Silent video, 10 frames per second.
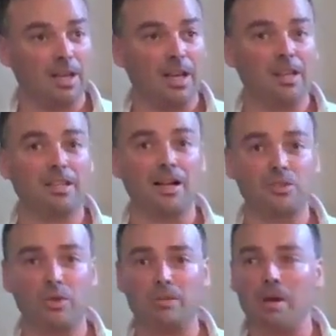And also
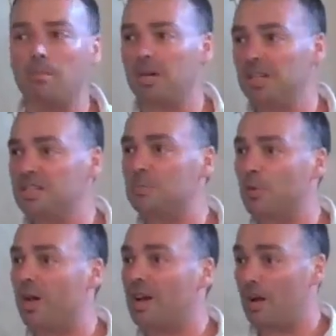you remember his
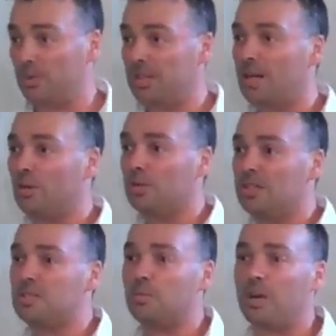prayer. I will tell you
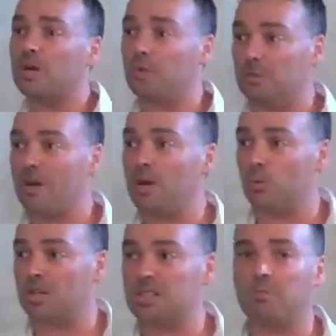this prayer with my
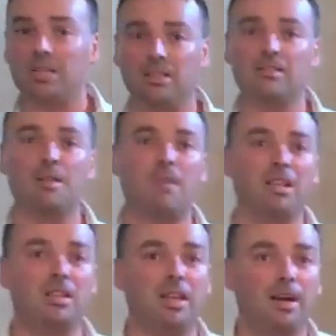words, but the same
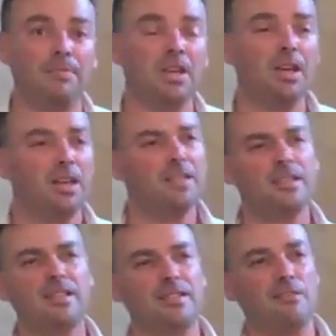idea. He
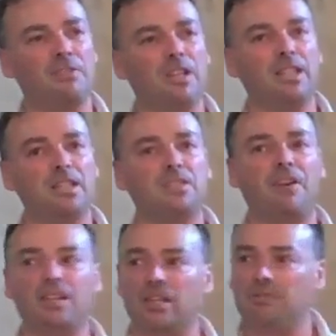said something like this:
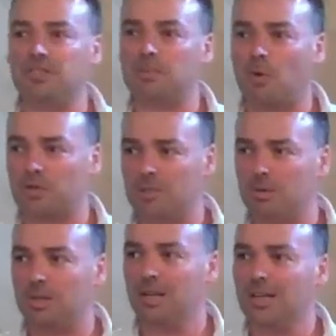Father, if it's possible,
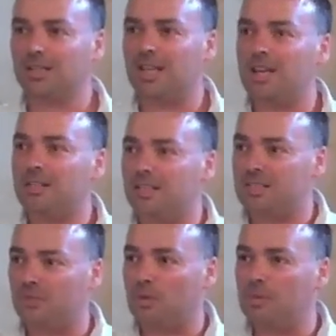take this
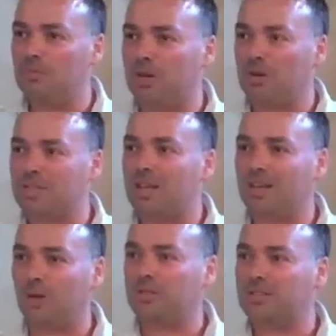from me because I
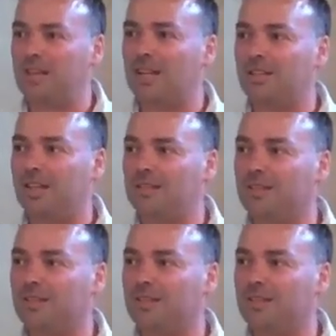cannot stand it.